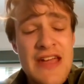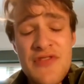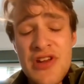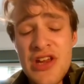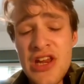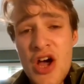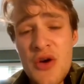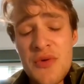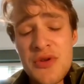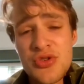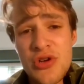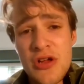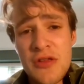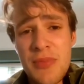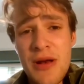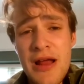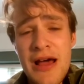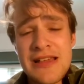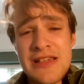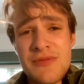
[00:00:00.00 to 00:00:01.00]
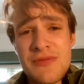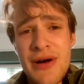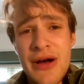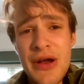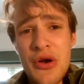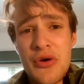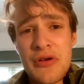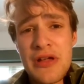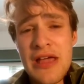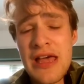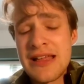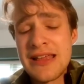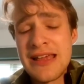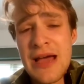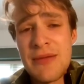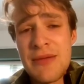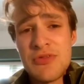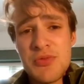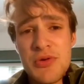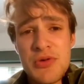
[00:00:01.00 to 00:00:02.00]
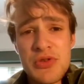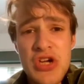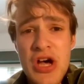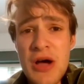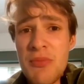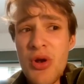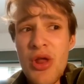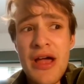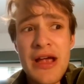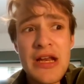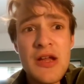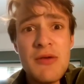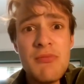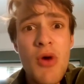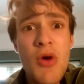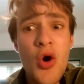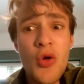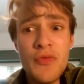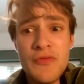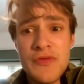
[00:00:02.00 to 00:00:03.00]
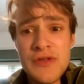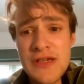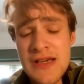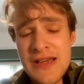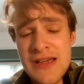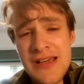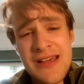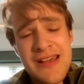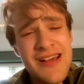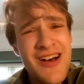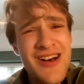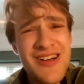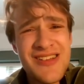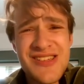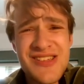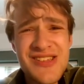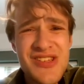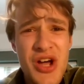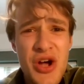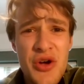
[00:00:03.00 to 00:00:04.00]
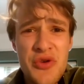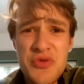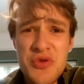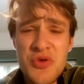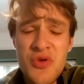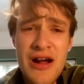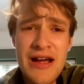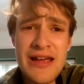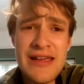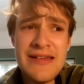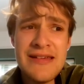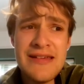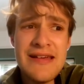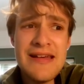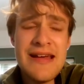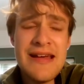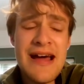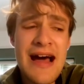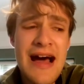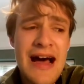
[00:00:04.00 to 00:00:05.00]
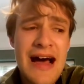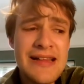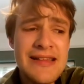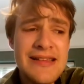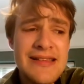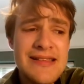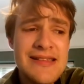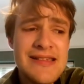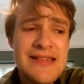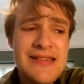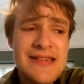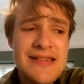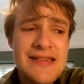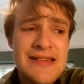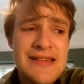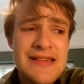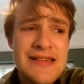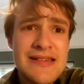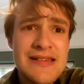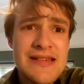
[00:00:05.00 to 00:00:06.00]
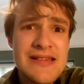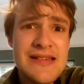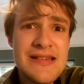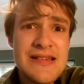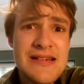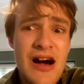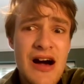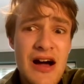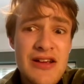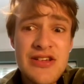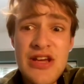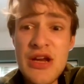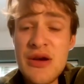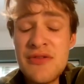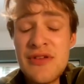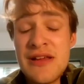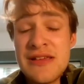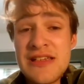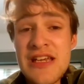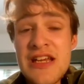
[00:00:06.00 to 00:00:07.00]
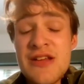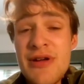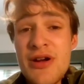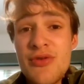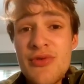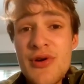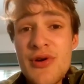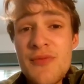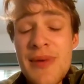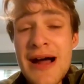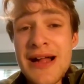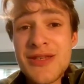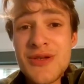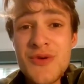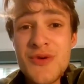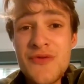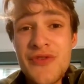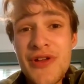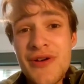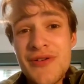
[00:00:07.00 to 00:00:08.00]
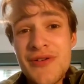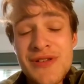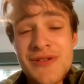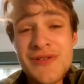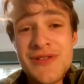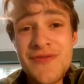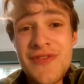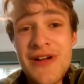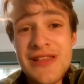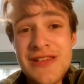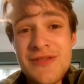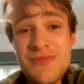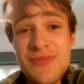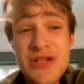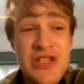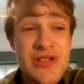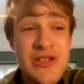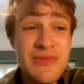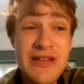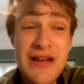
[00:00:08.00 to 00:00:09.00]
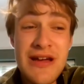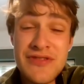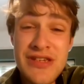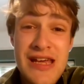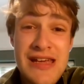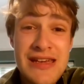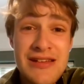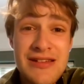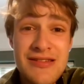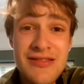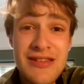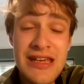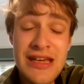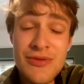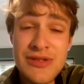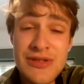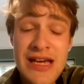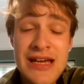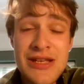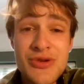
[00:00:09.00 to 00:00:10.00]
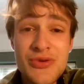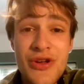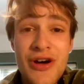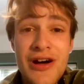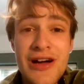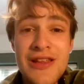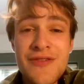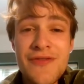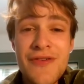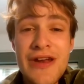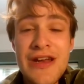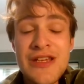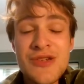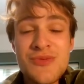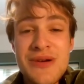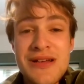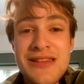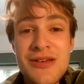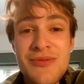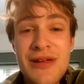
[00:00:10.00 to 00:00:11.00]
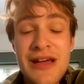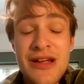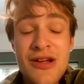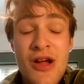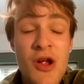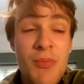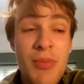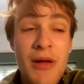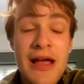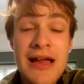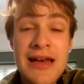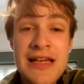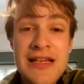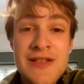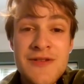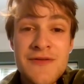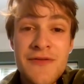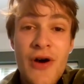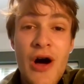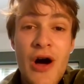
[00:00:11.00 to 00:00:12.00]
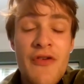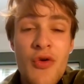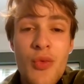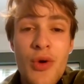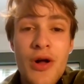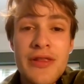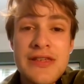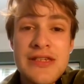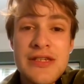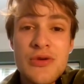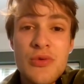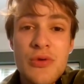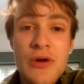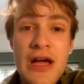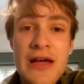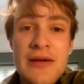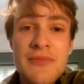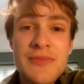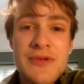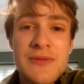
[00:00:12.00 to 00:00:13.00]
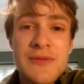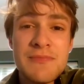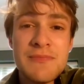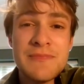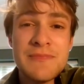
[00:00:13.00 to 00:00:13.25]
the lower strength players that might not get games more time, like Nemond, are so great. And I genuinely think it's going to be a real battle for those defensive positions. They've taken, I think it was 8 or 9 defenders with them. They're going to play at least 5 at once in all games.